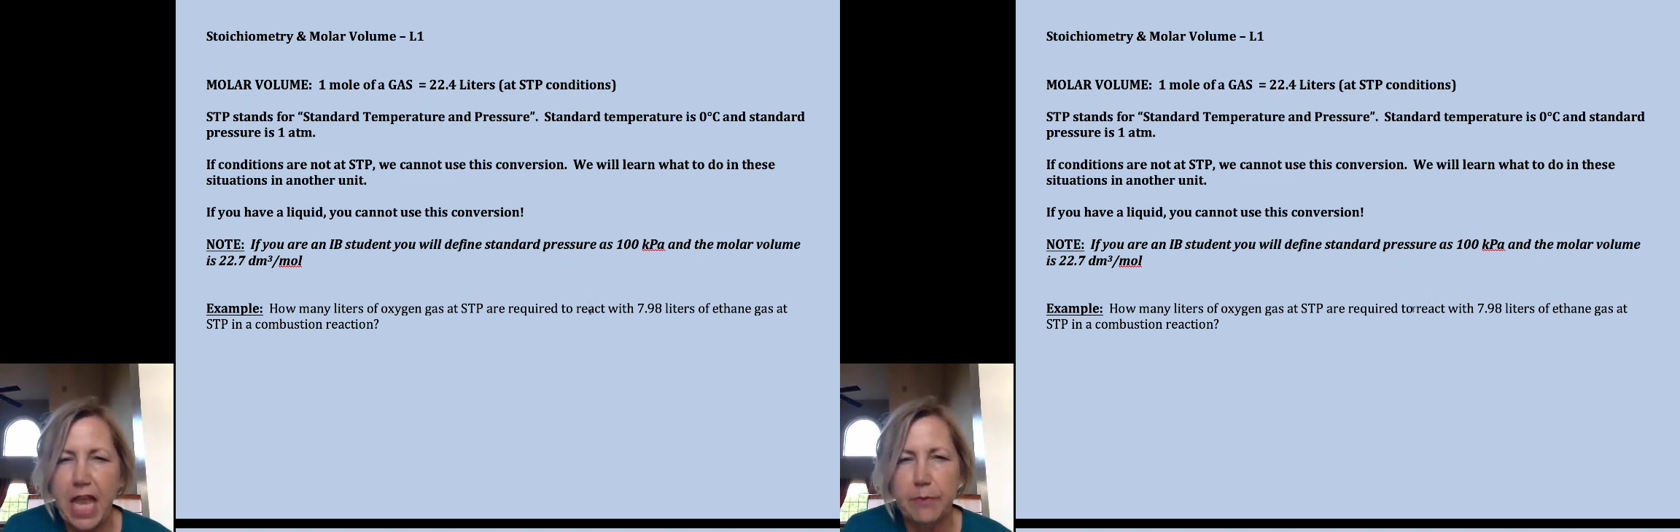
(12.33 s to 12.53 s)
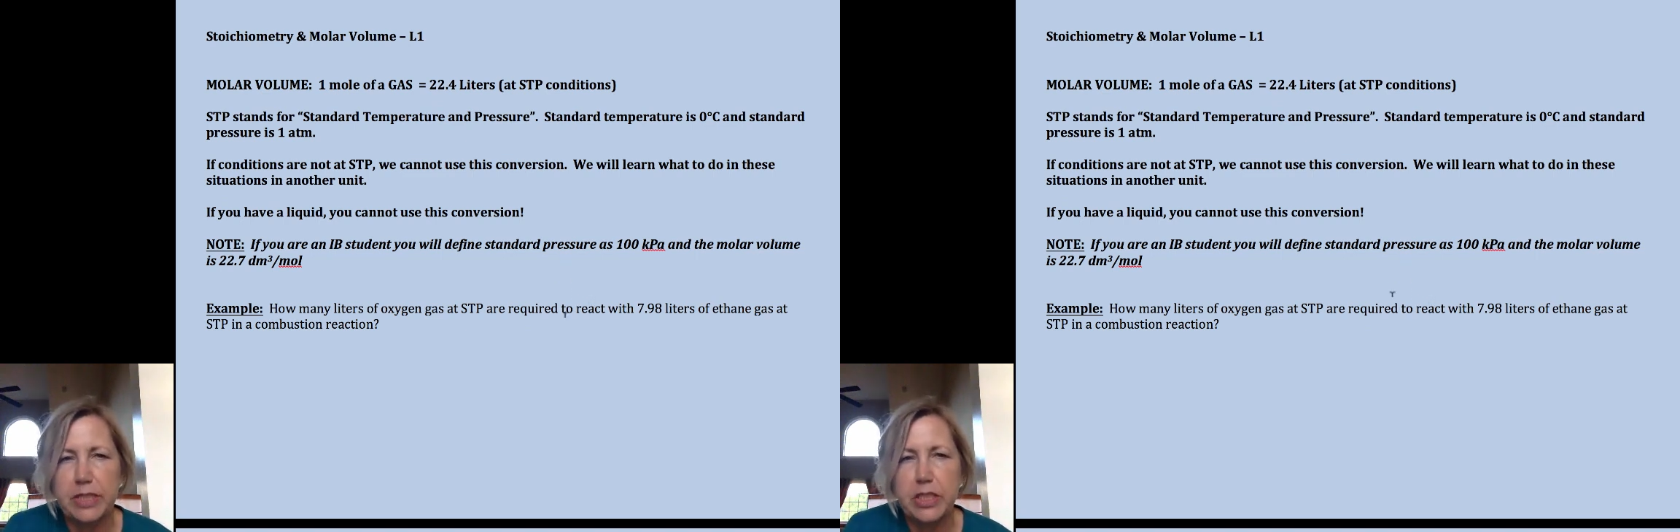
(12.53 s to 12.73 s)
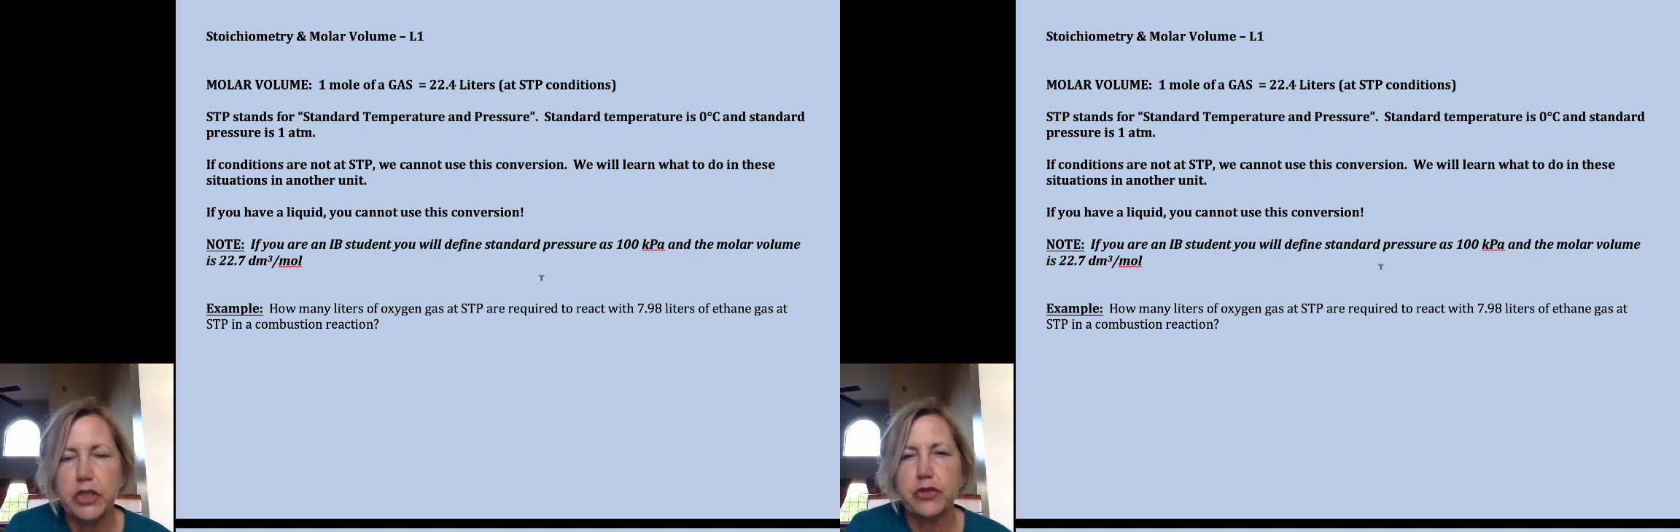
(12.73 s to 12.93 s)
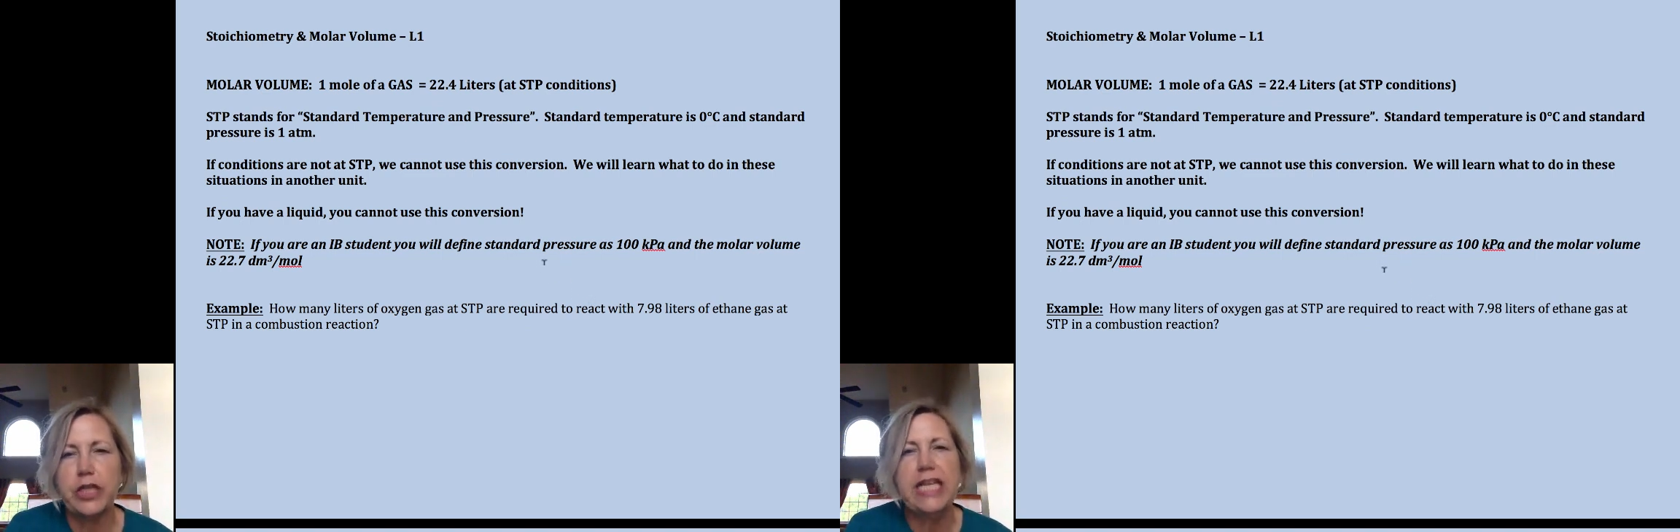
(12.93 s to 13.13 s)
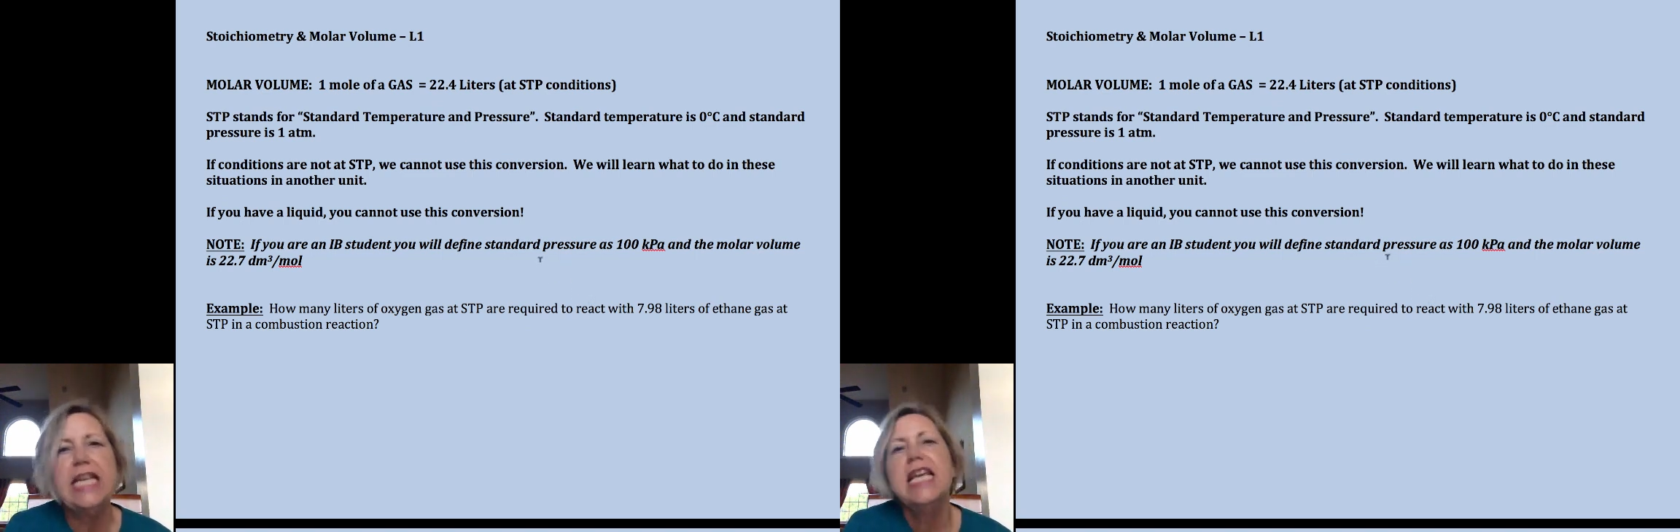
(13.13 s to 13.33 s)

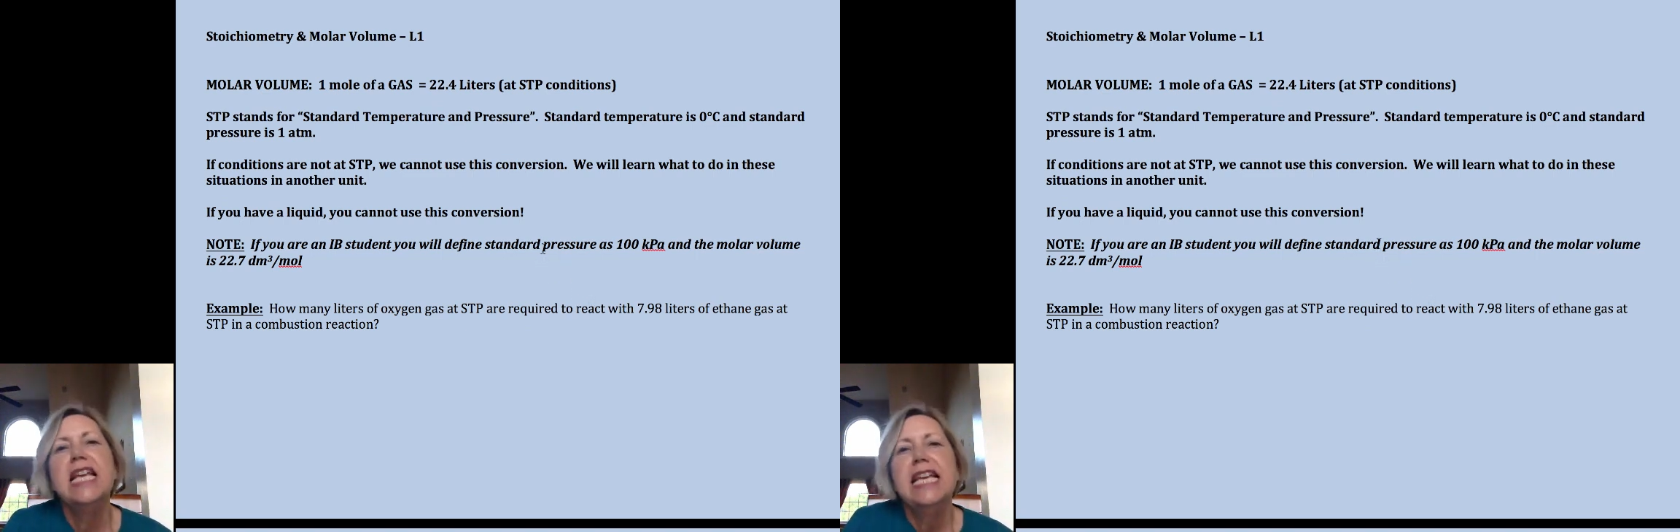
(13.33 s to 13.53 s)
chemistry.